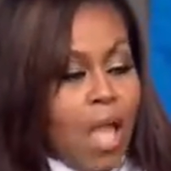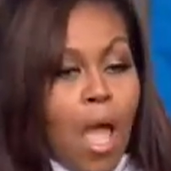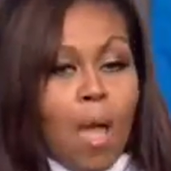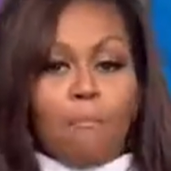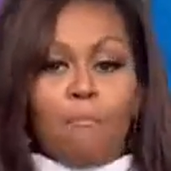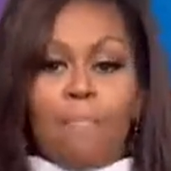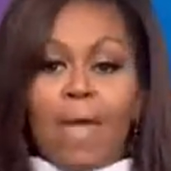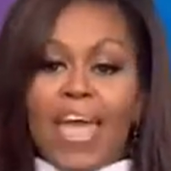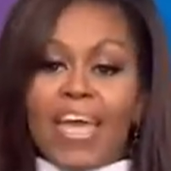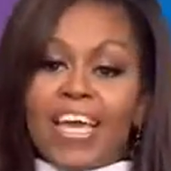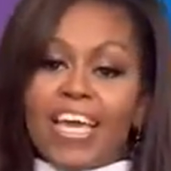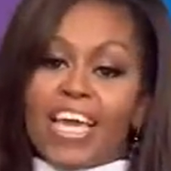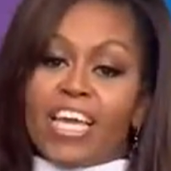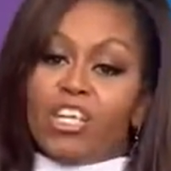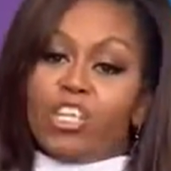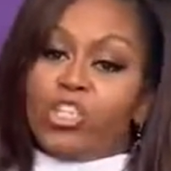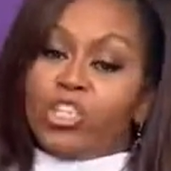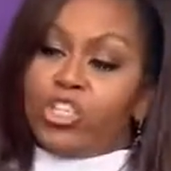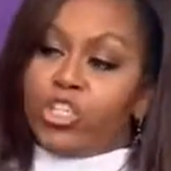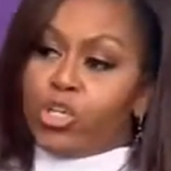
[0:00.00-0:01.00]

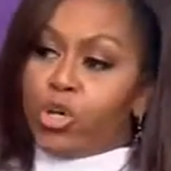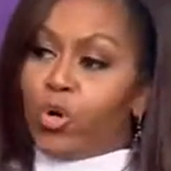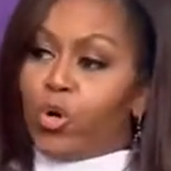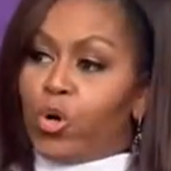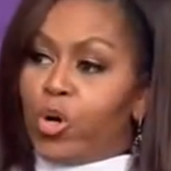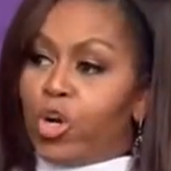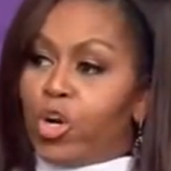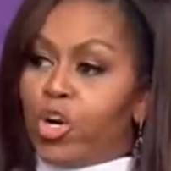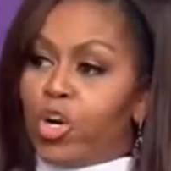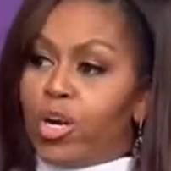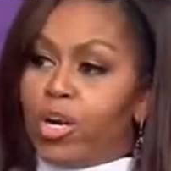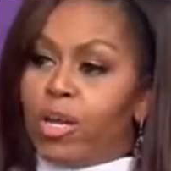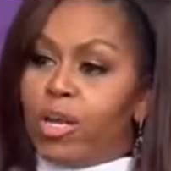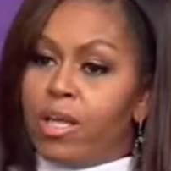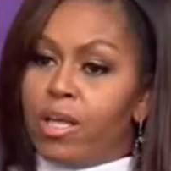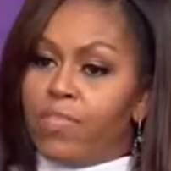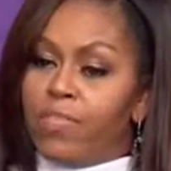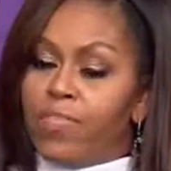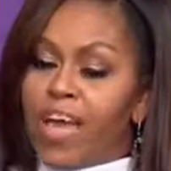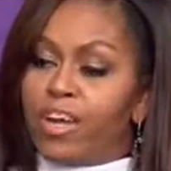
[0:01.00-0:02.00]
making sure
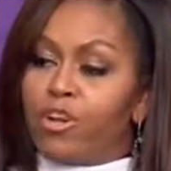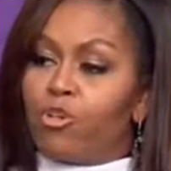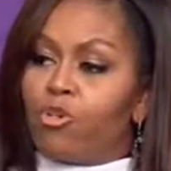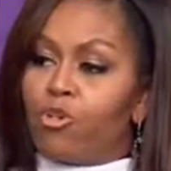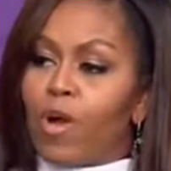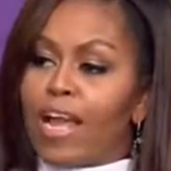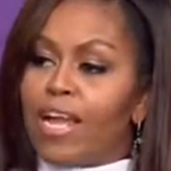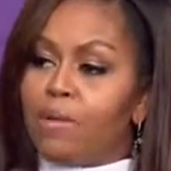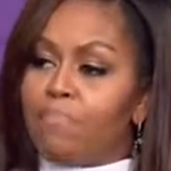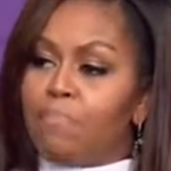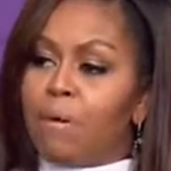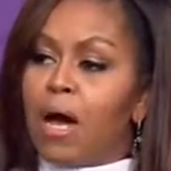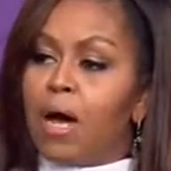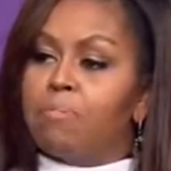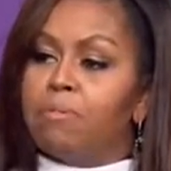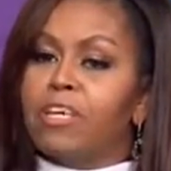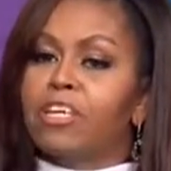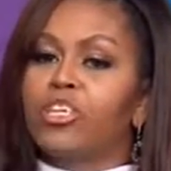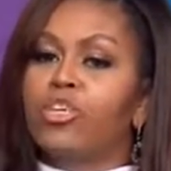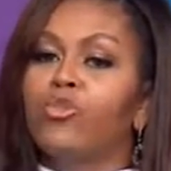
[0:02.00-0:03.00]
that great
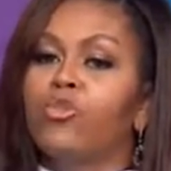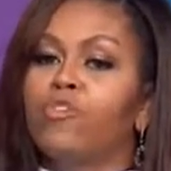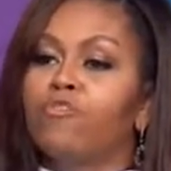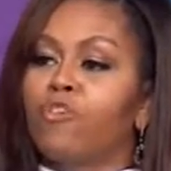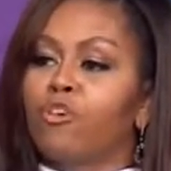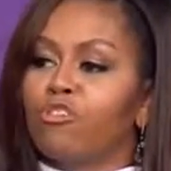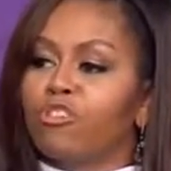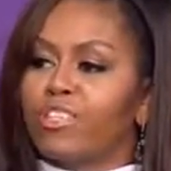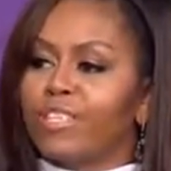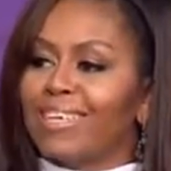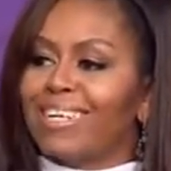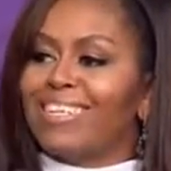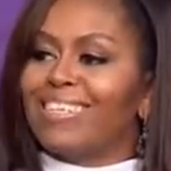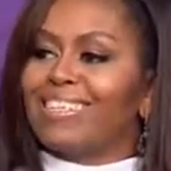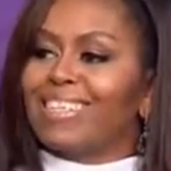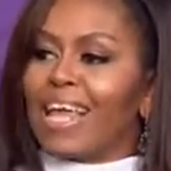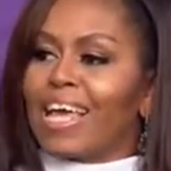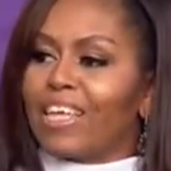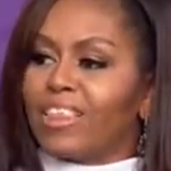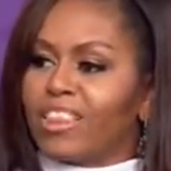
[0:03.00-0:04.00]
public
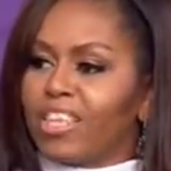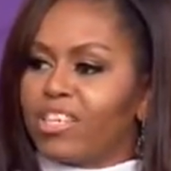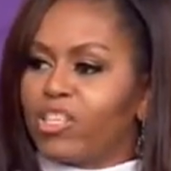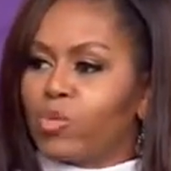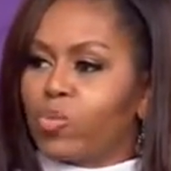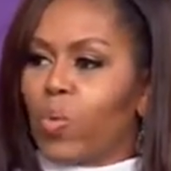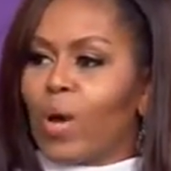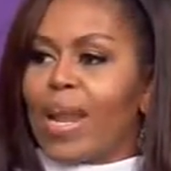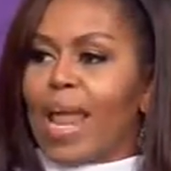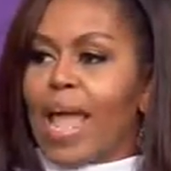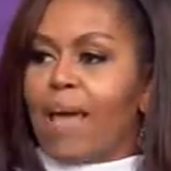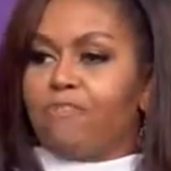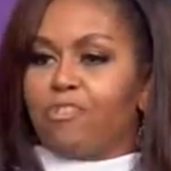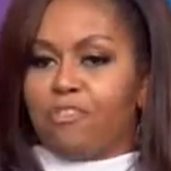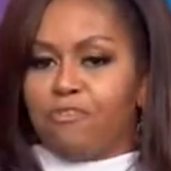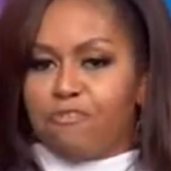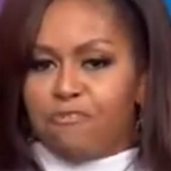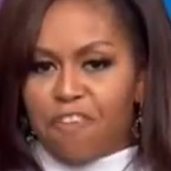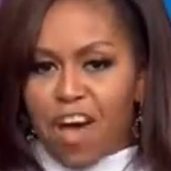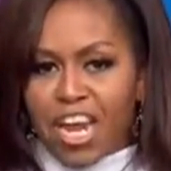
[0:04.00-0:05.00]
universities like this one have
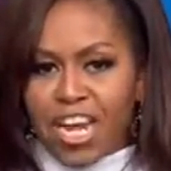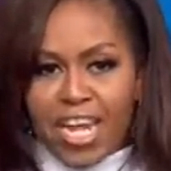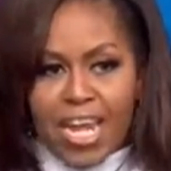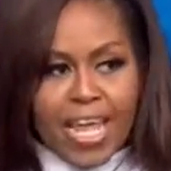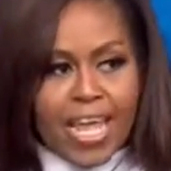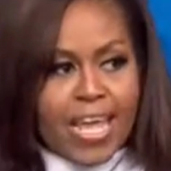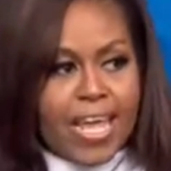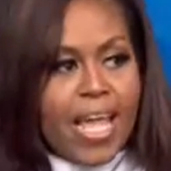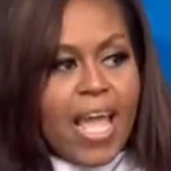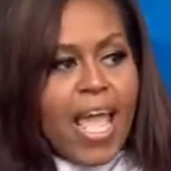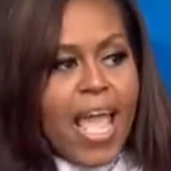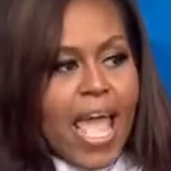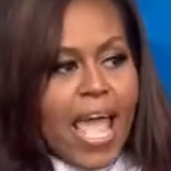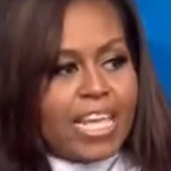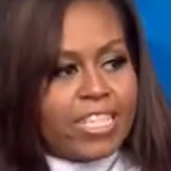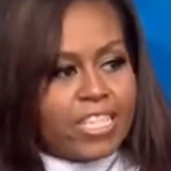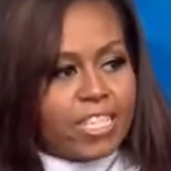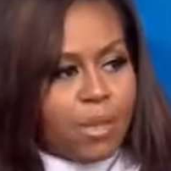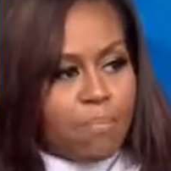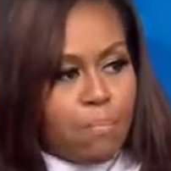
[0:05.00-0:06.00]
the funding
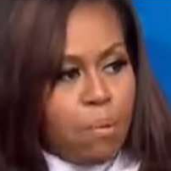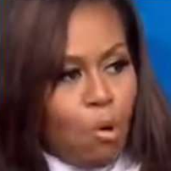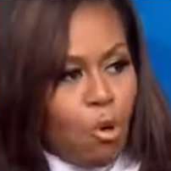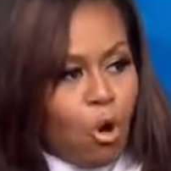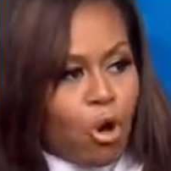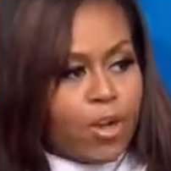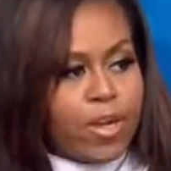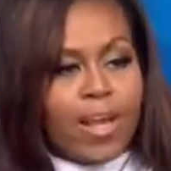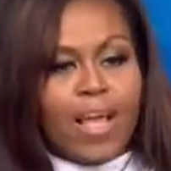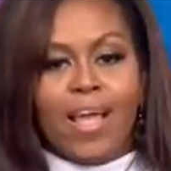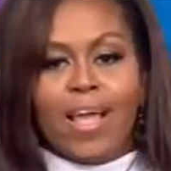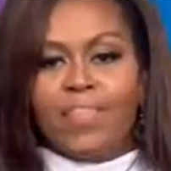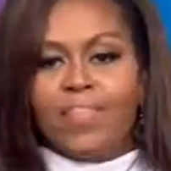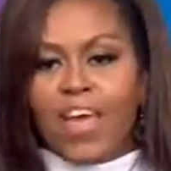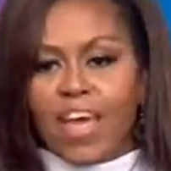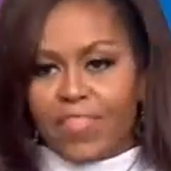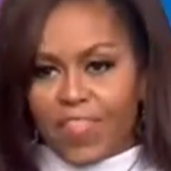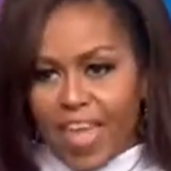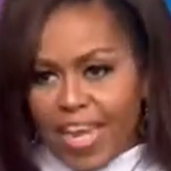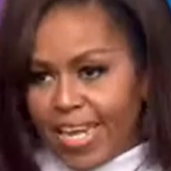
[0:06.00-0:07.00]
and support
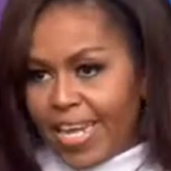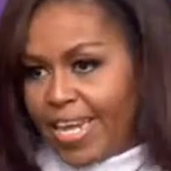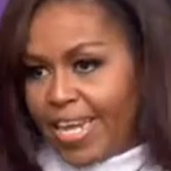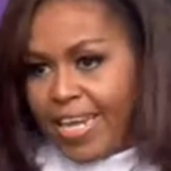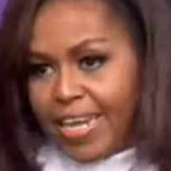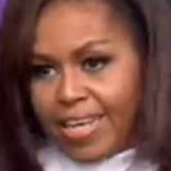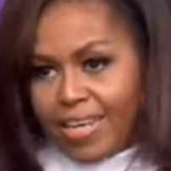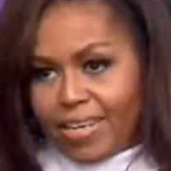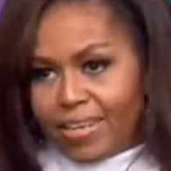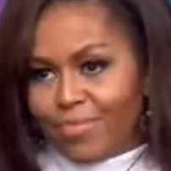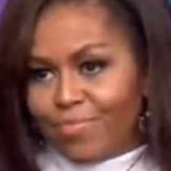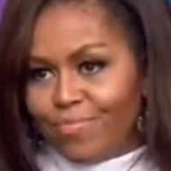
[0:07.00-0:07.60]
that they need.